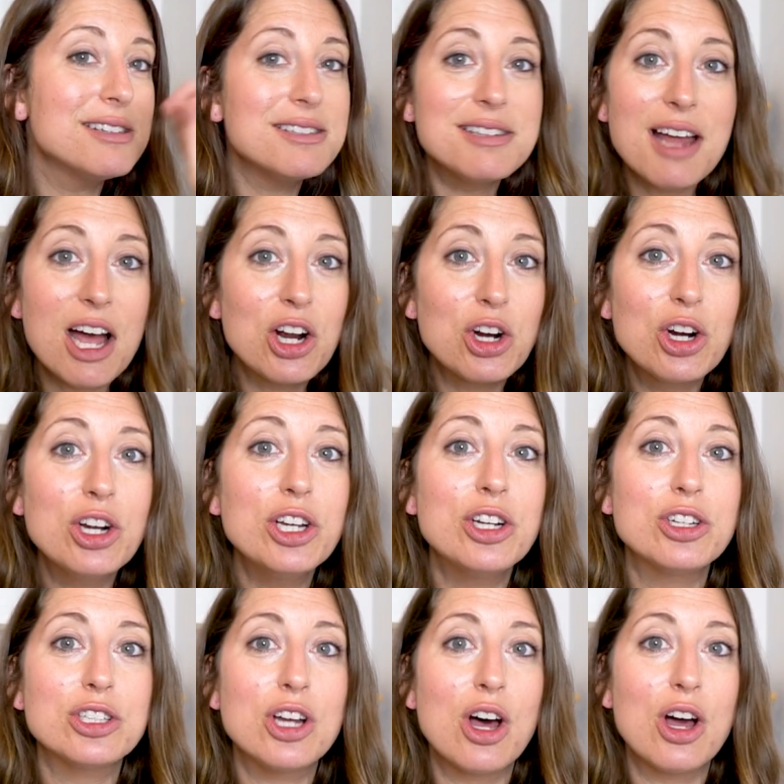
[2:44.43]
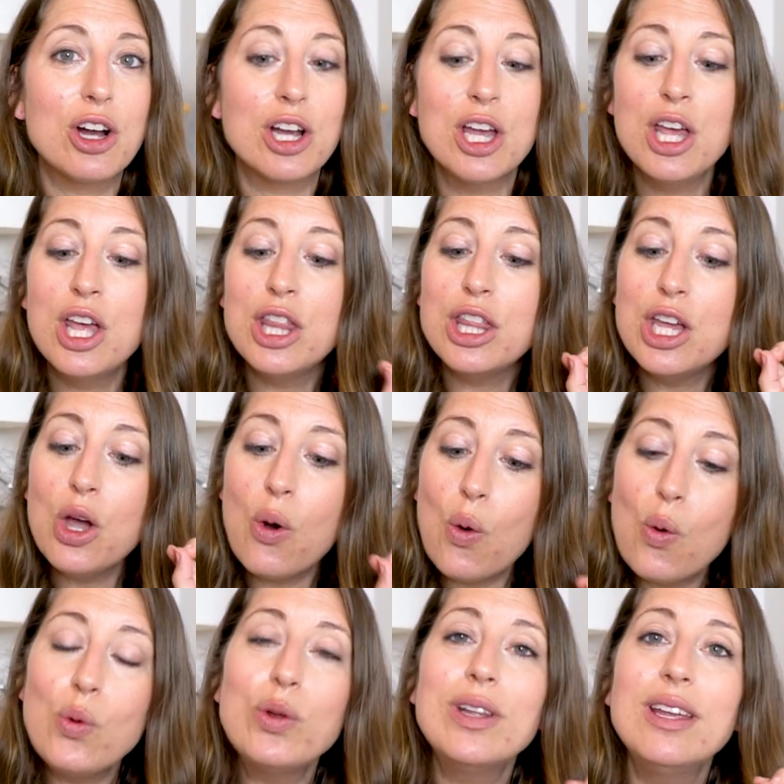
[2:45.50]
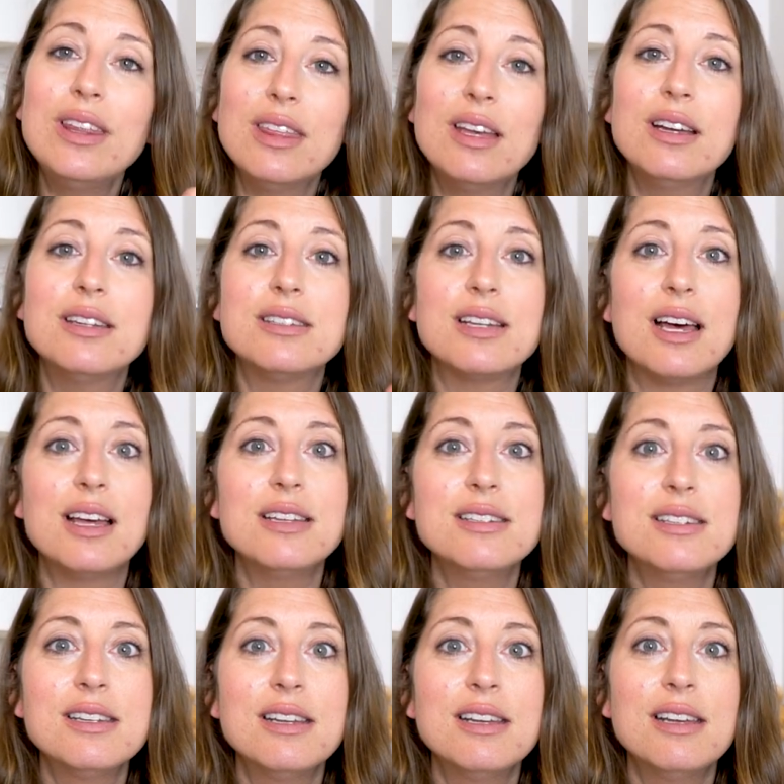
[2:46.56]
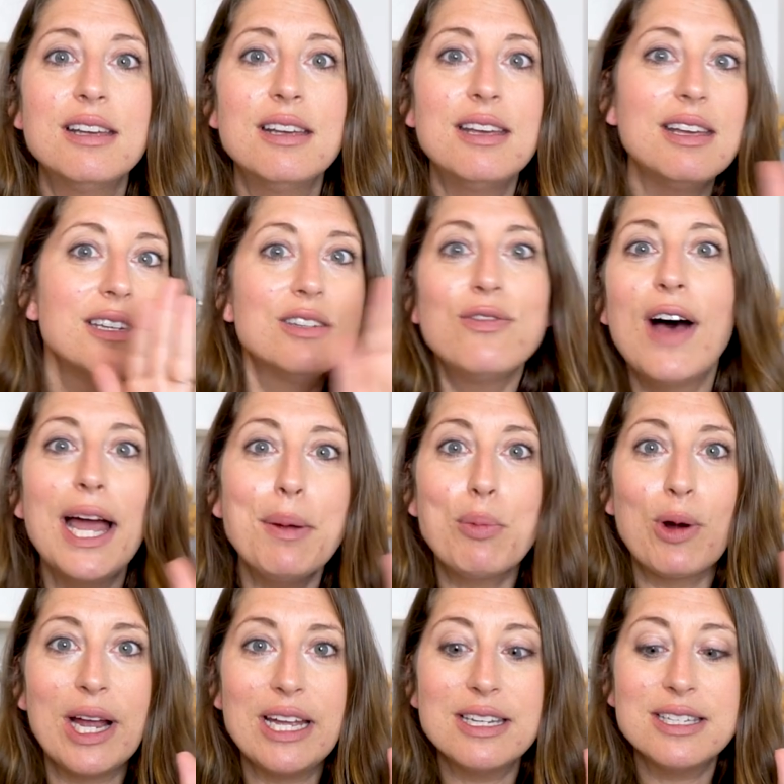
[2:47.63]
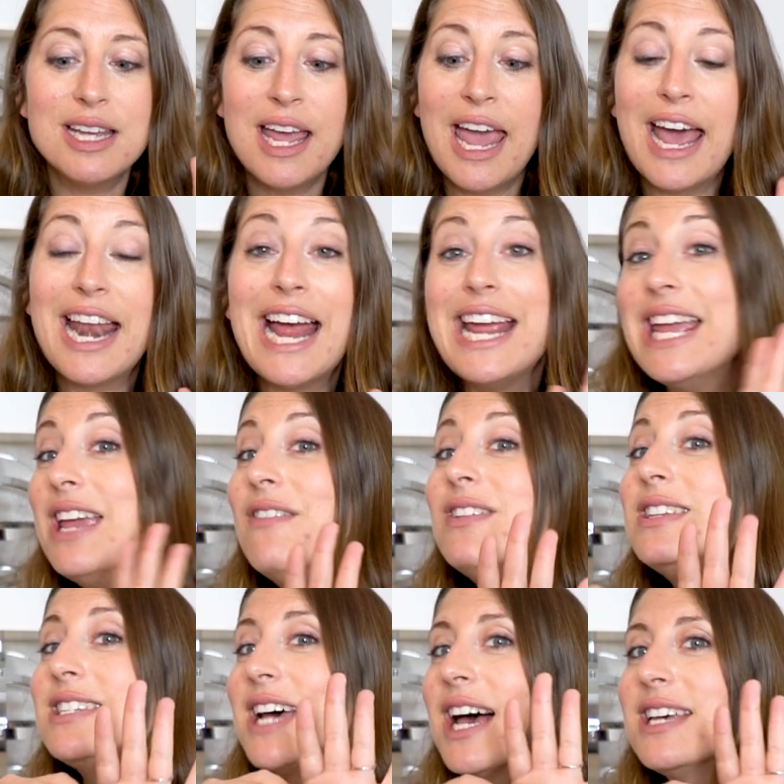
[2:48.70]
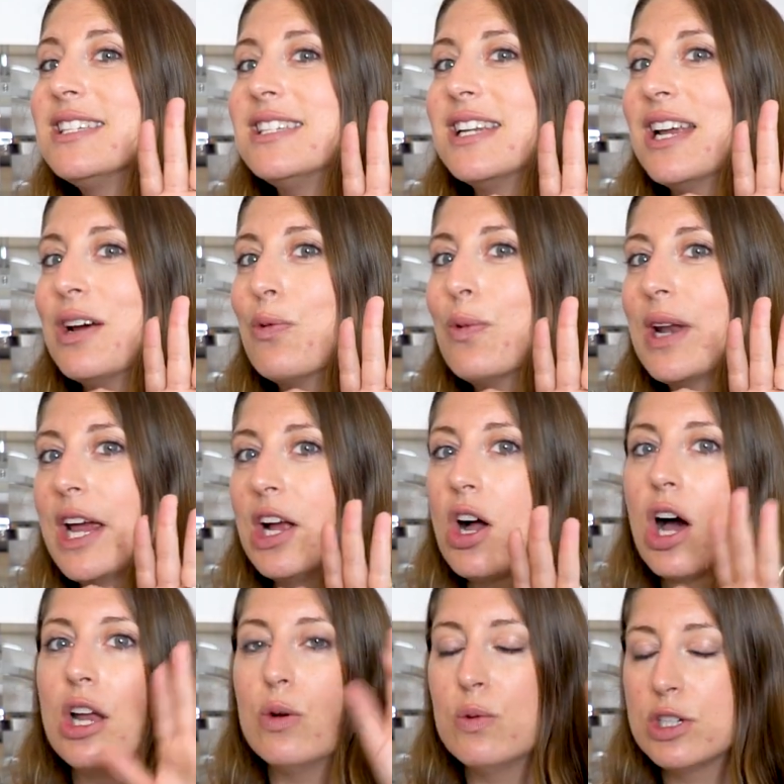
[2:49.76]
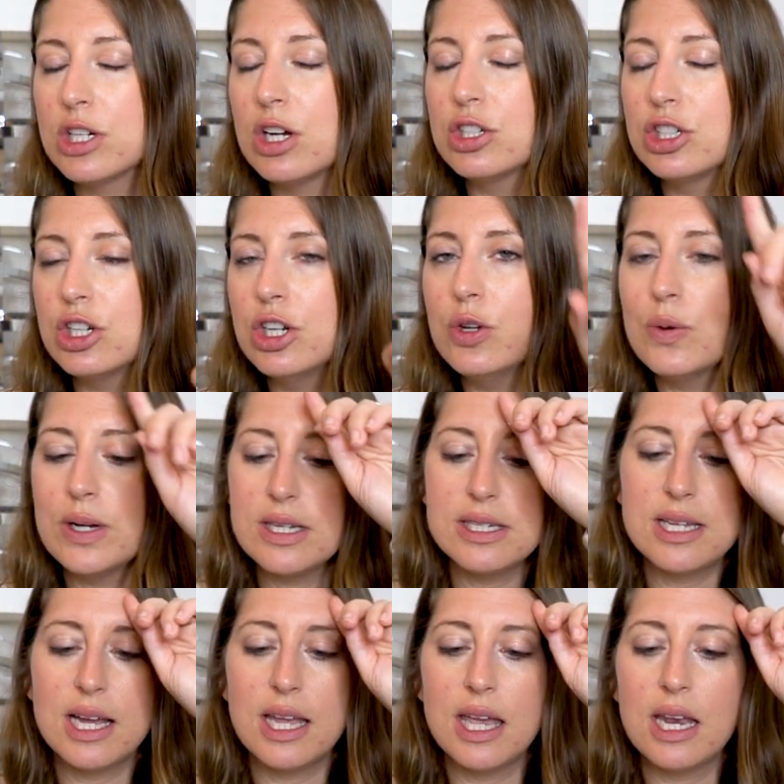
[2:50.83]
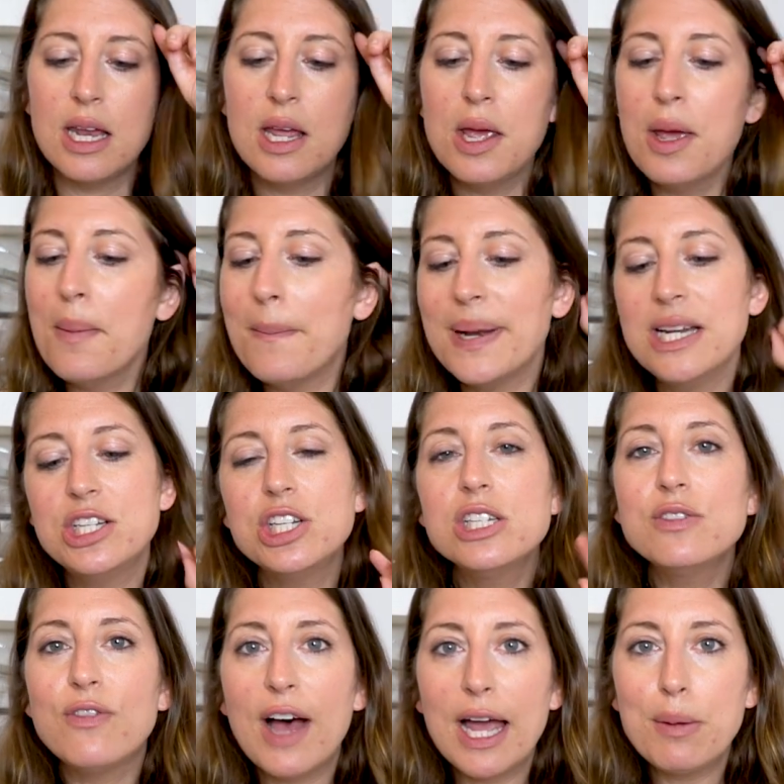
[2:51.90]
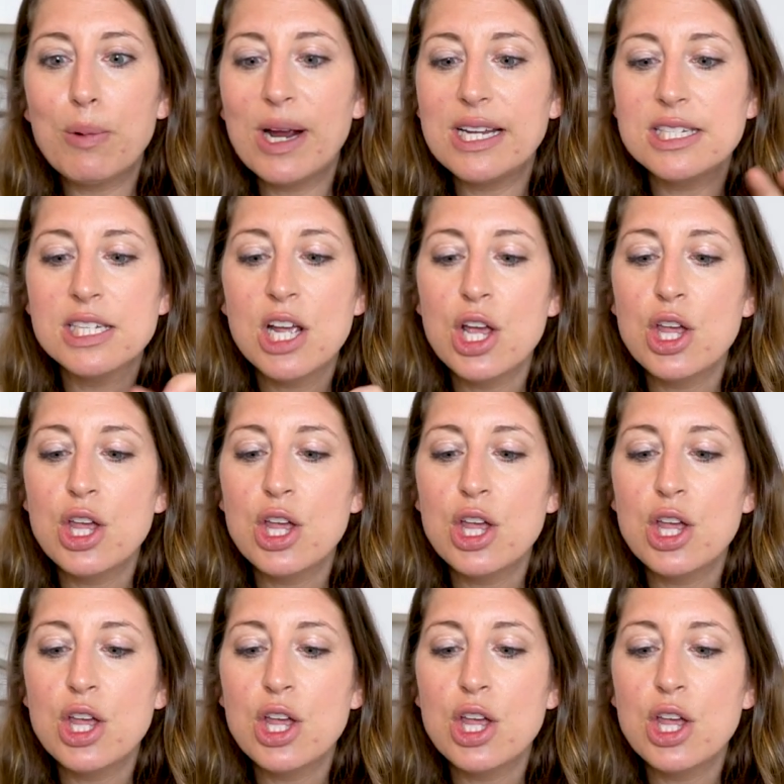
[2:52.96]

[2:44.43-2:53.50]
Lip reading: does not hurt your dog. The only thing it does is vibrate. And I even tested it when I got it, which I'll show you in a second, but it just vibrates.